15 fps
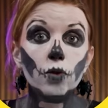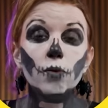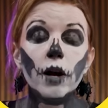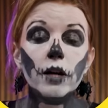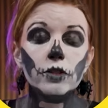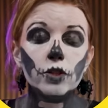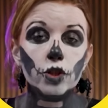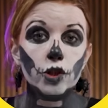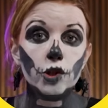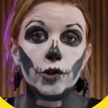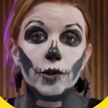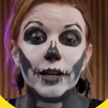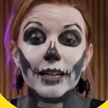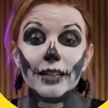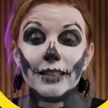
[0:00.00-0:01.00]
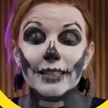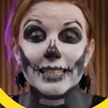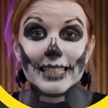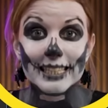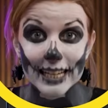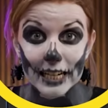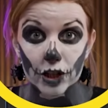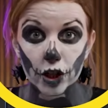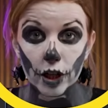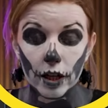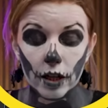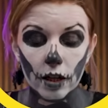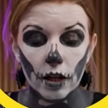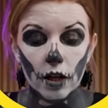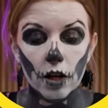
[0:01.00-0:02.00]
grunge
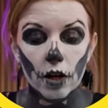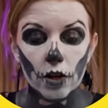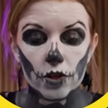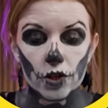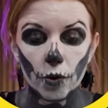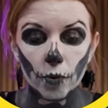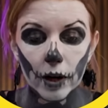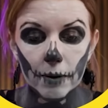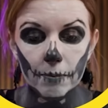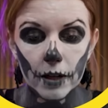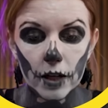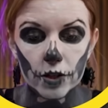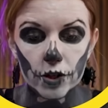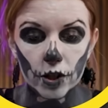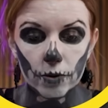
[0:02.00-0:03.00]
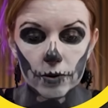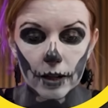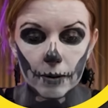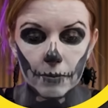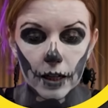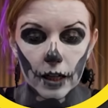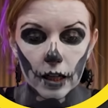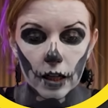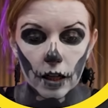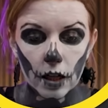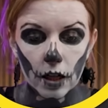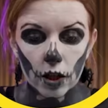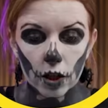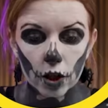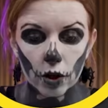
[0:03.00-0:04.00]
transition. So what I'm going to do is I'm going to
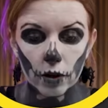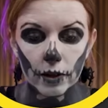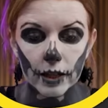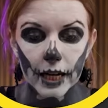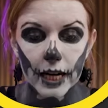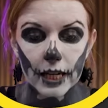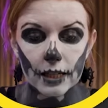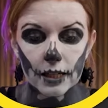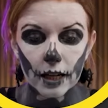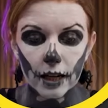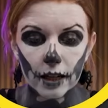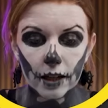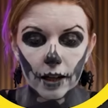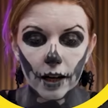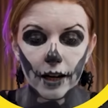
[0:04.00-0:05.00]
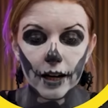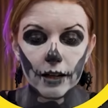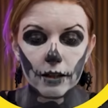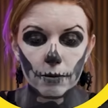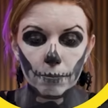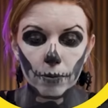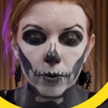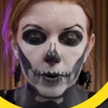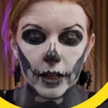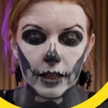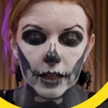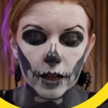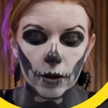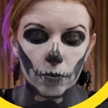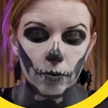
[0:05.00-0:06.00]
create a cut point
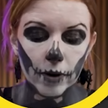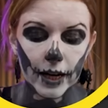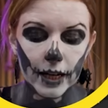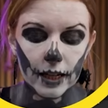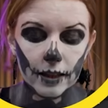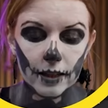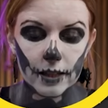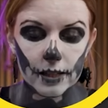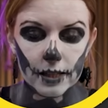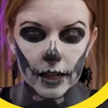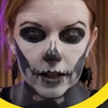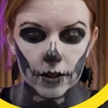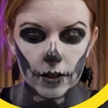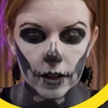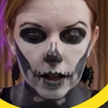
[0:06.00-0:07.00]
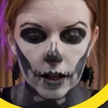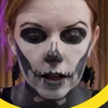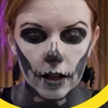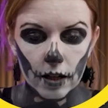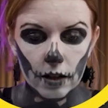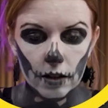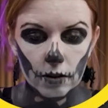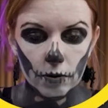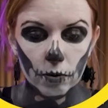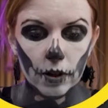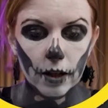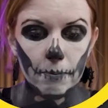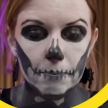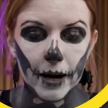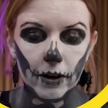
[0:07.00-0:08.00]
here right in the center
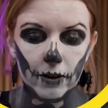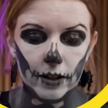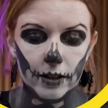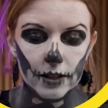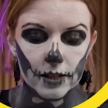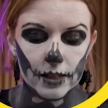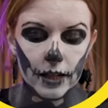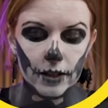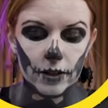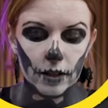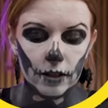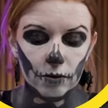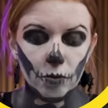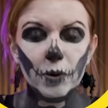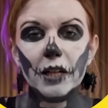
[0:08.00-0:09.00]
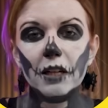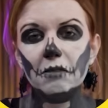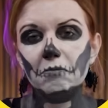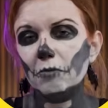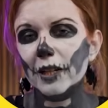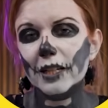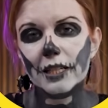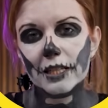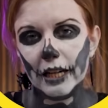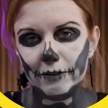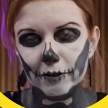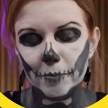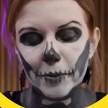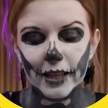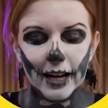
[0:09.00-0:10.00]
well, about in the center. We can, it doesn't
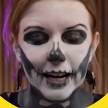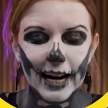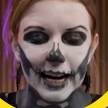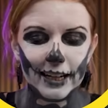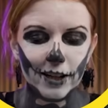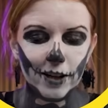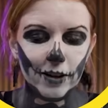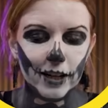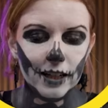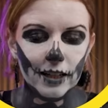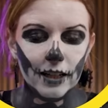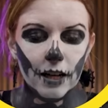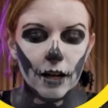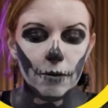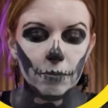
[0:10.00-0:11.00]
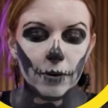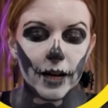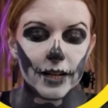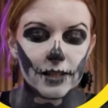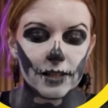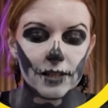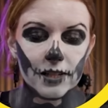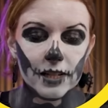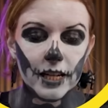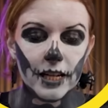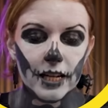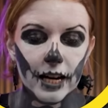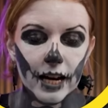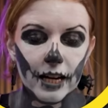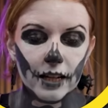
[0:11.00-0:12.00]
have to be that accurate. Press
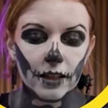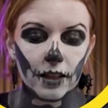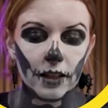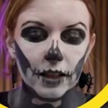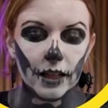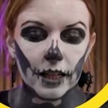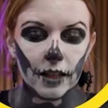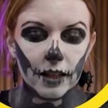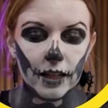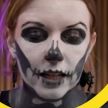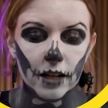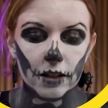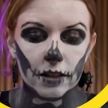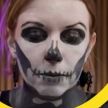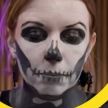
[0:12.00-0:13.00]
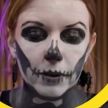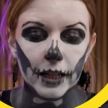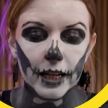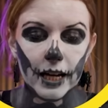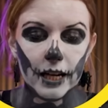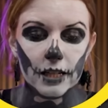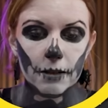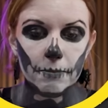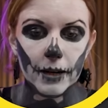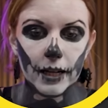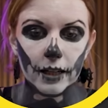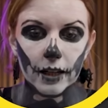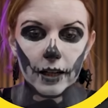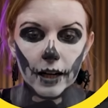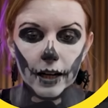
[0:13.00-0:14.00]
C and click here at the playhead to make a